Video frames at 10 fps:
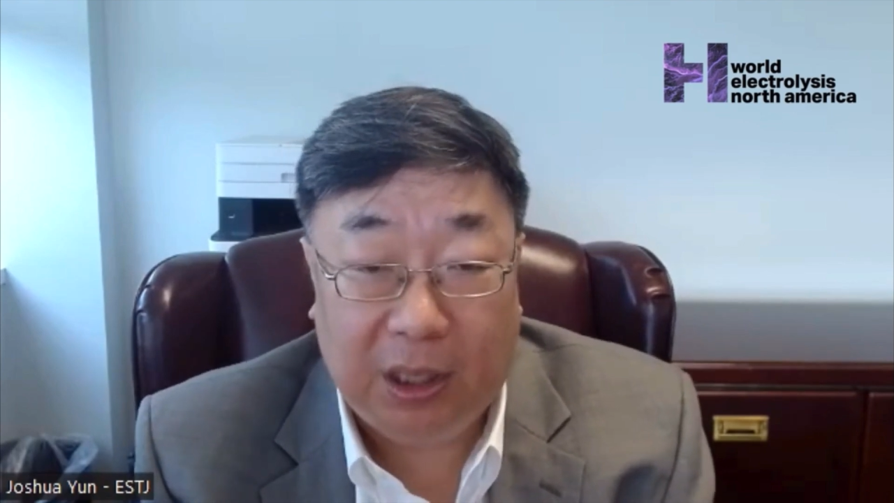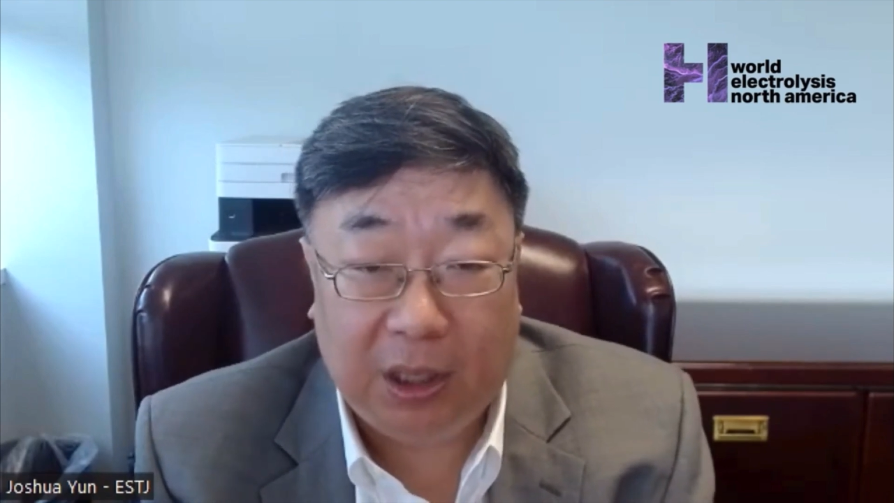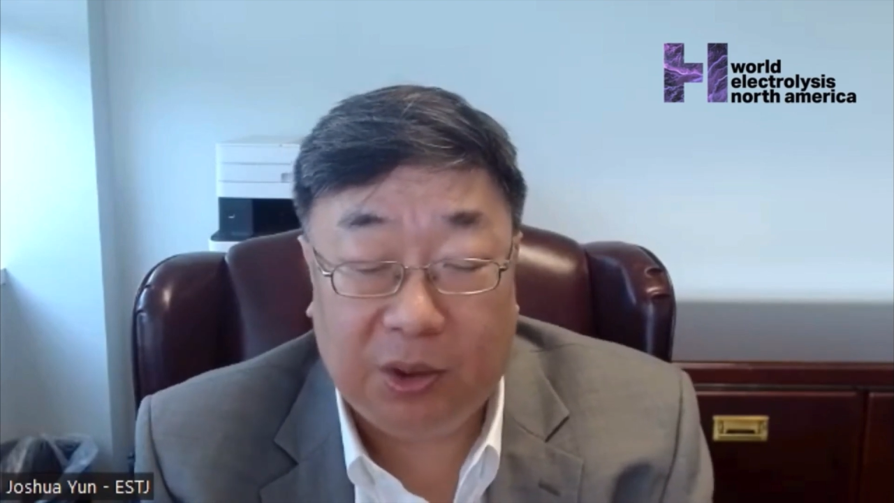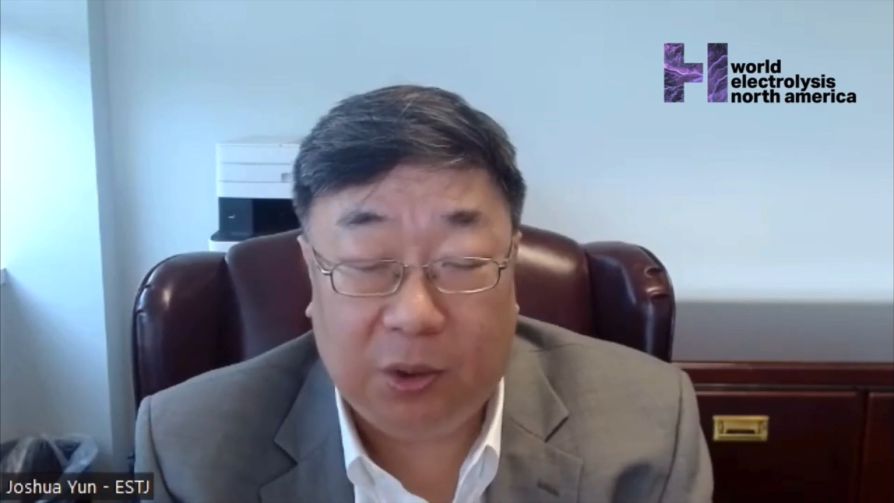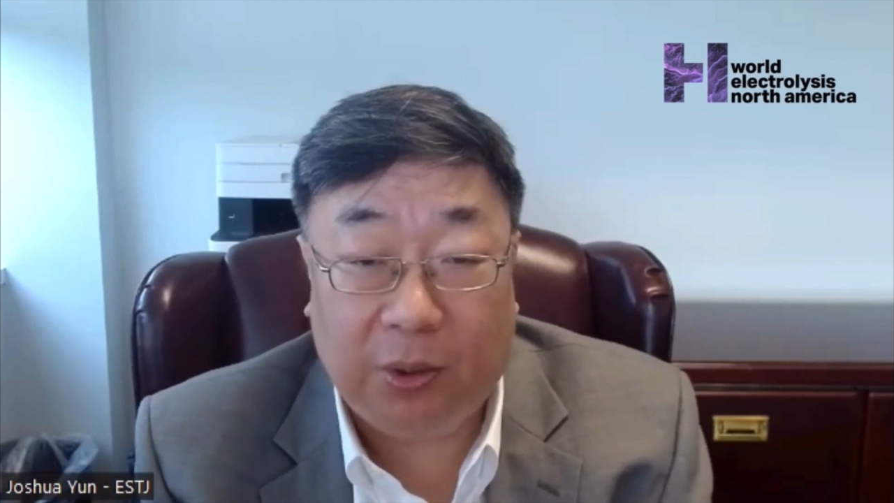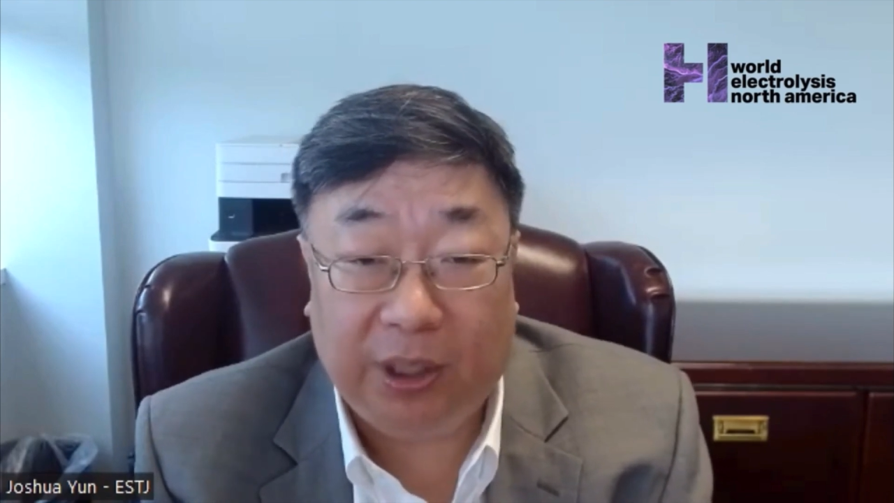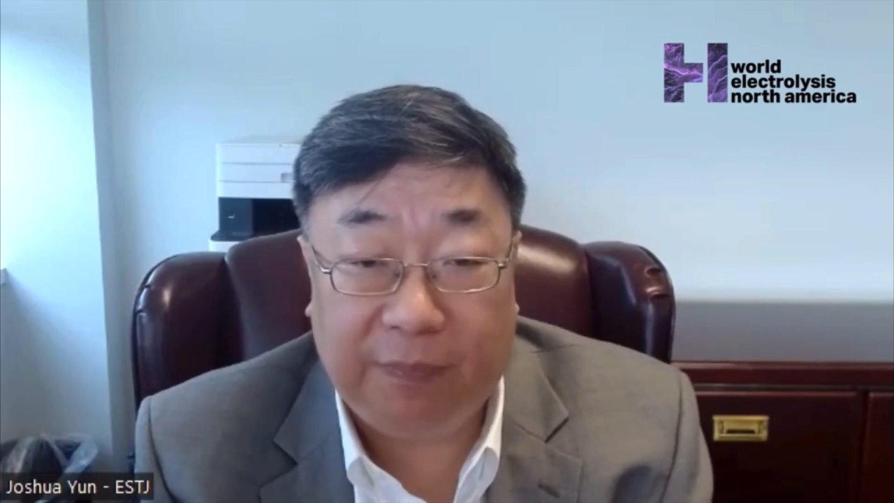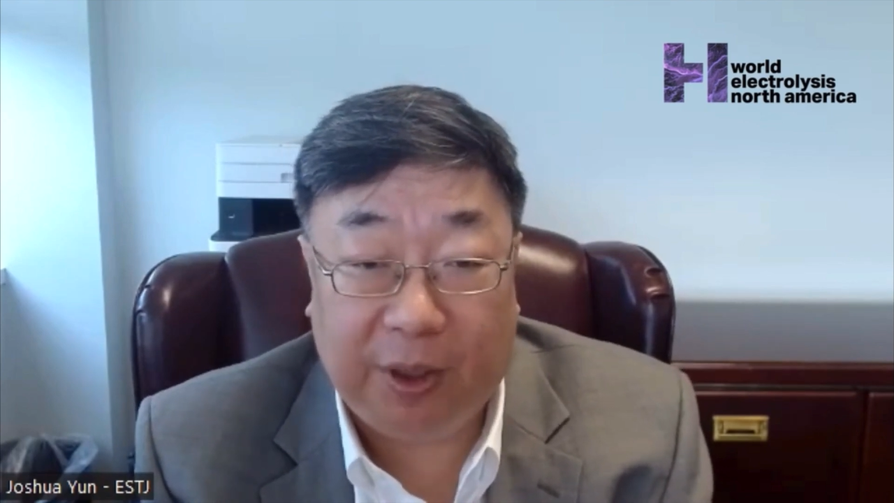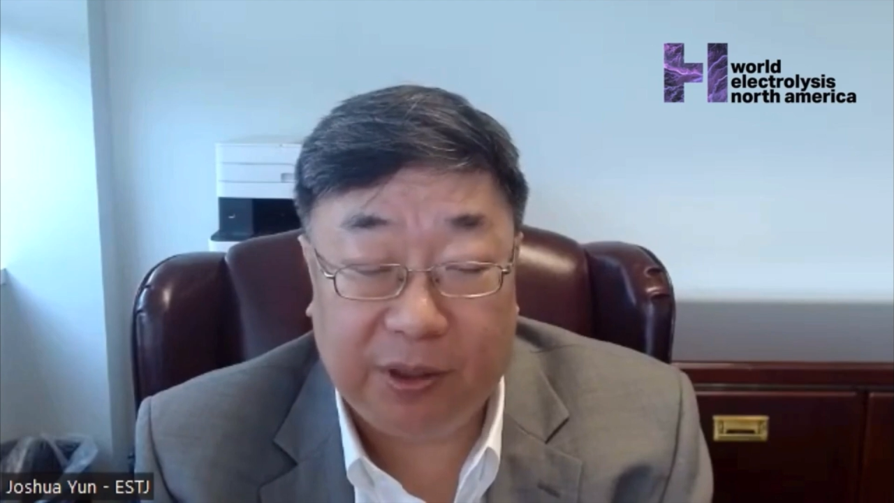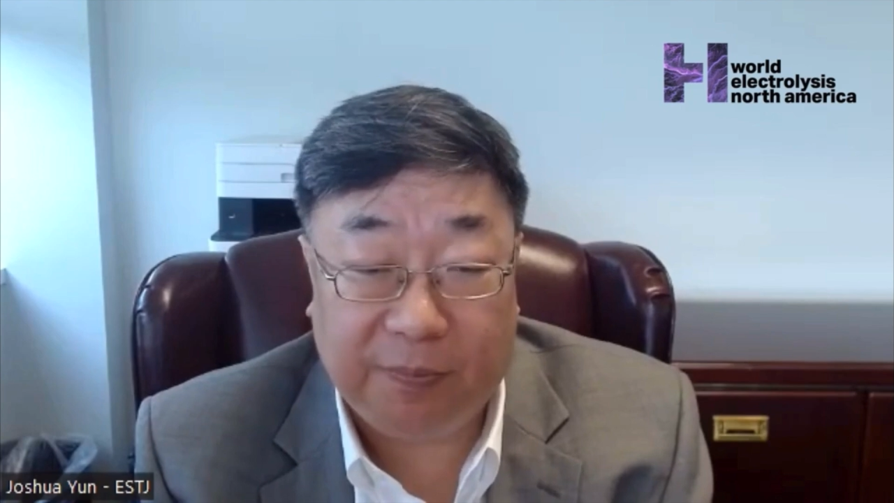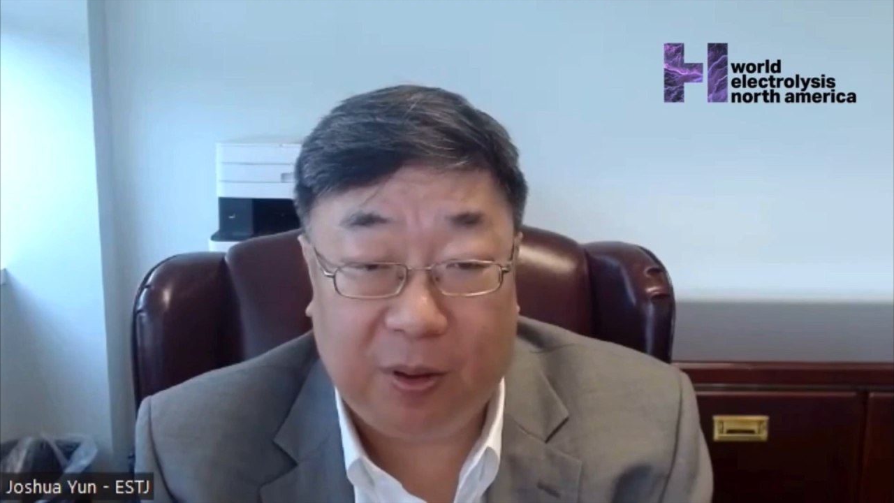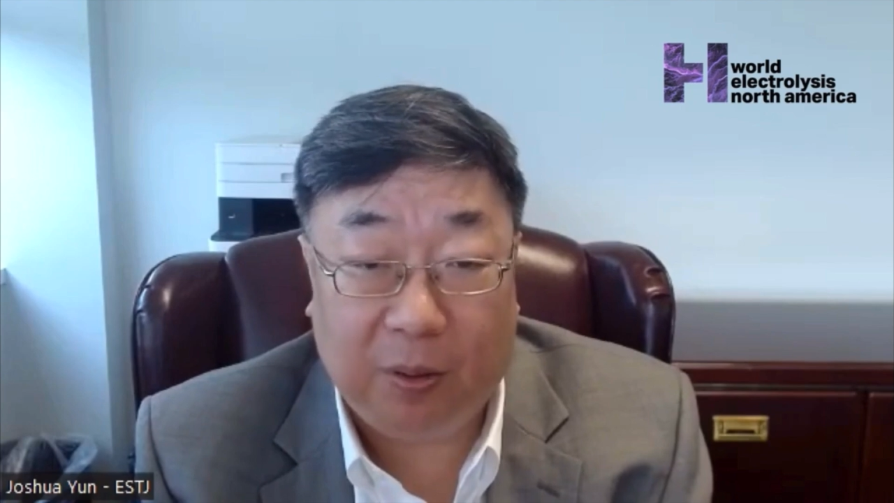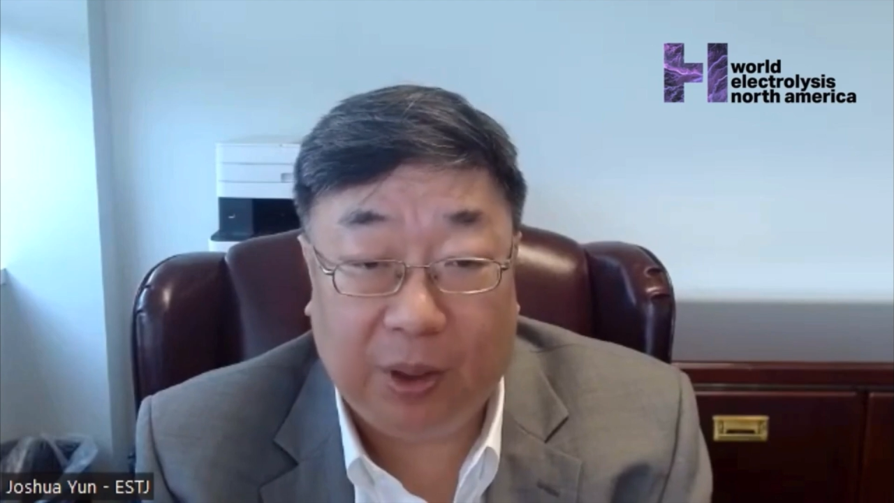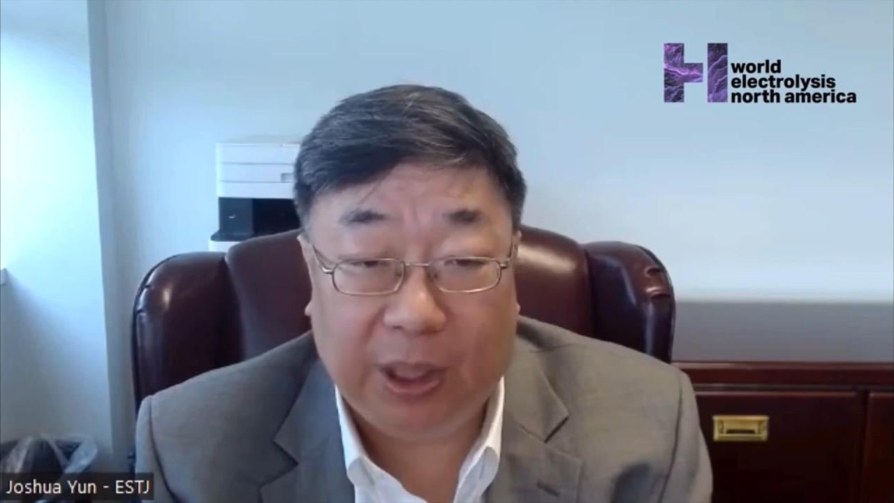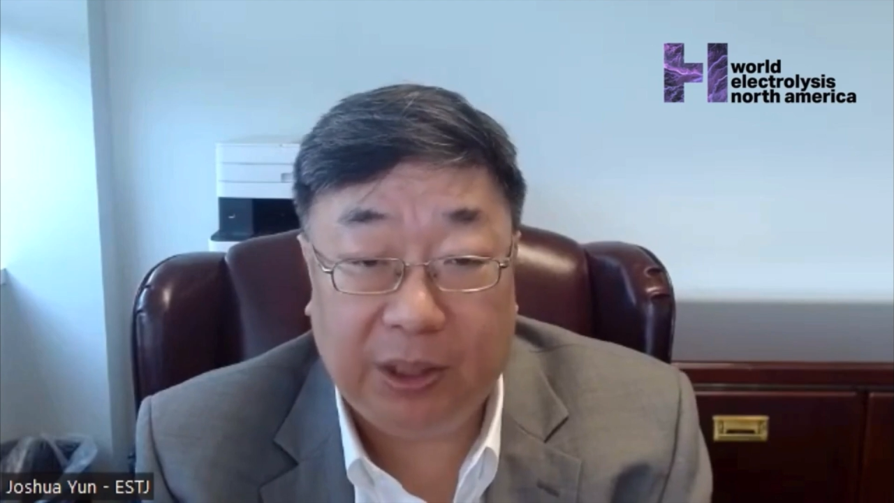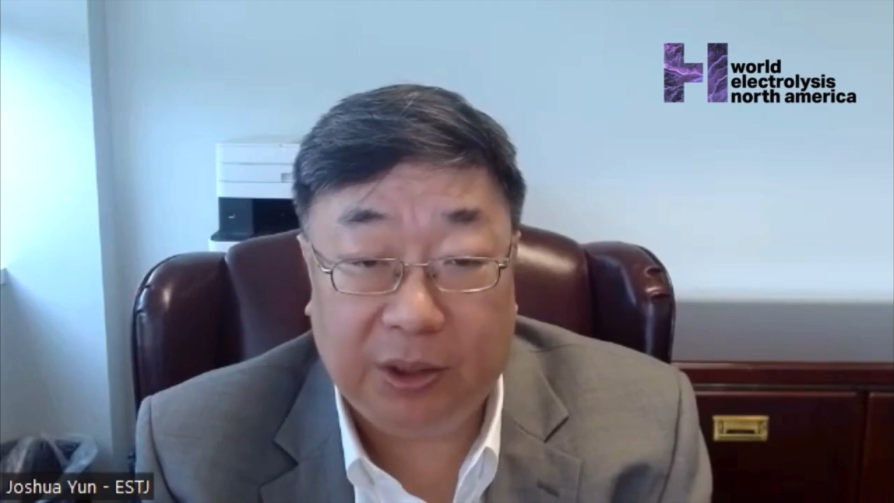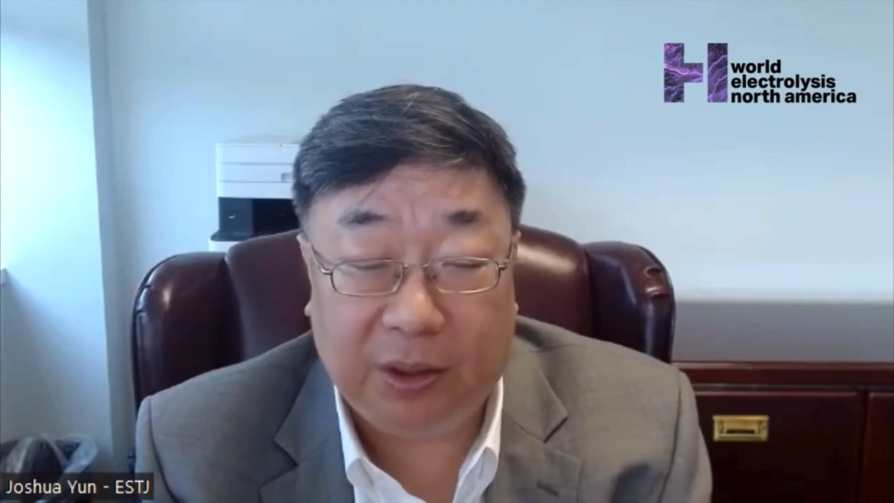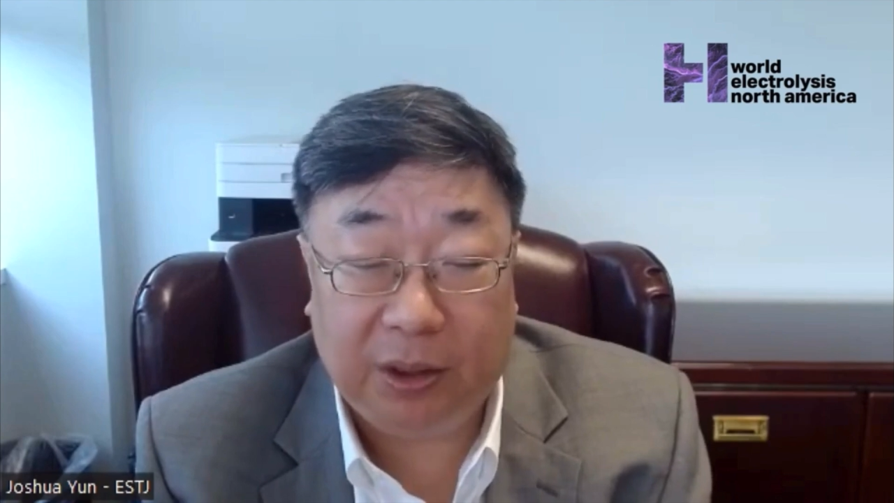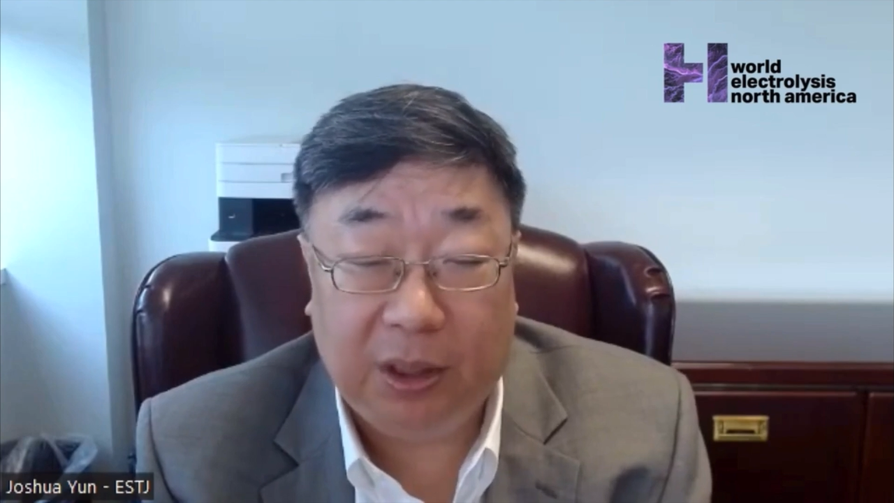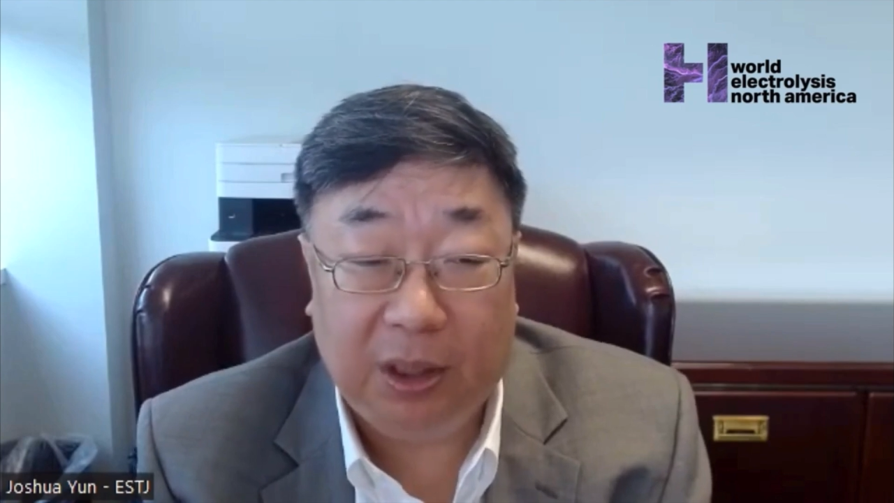stored at various different locations.